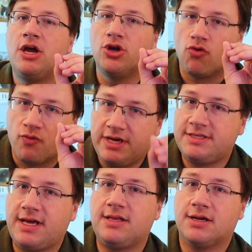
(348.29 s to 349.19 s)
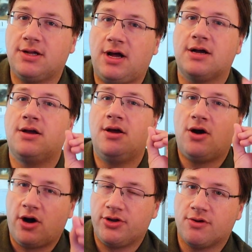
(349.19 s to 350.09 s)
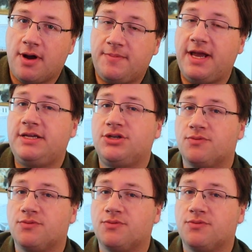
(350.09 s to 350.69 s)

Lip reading: You'll reset the clock on your updates.